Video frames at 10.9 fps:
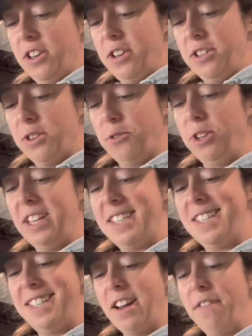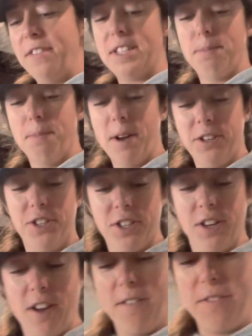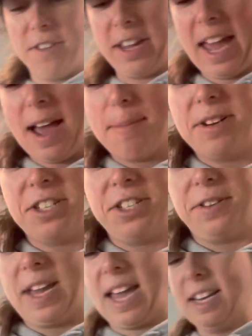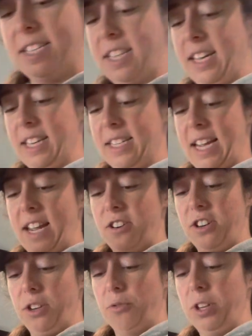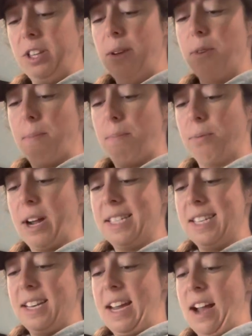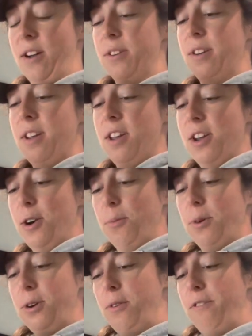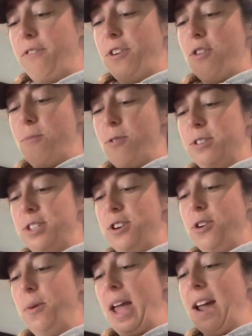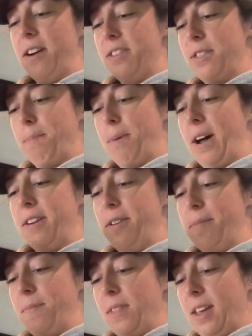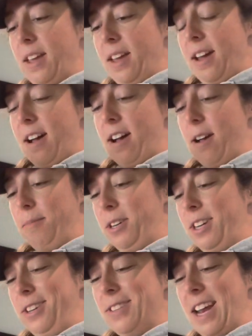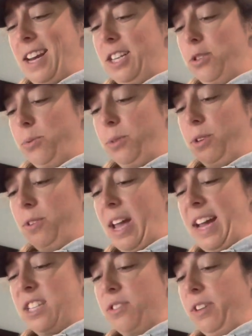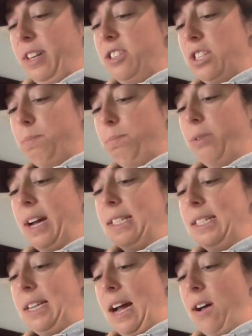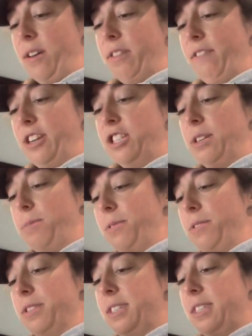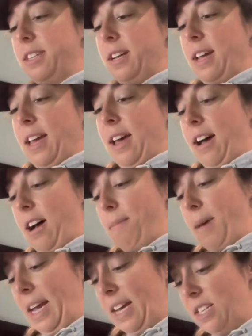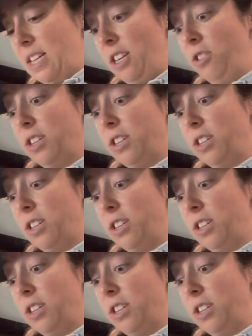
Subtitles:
So really stuff as much of the cabbage as you can into the container, and you really want to press it down. We're going for almost no air at the bottom. You can use any tool you'd like to really just press down the vegetables and continue to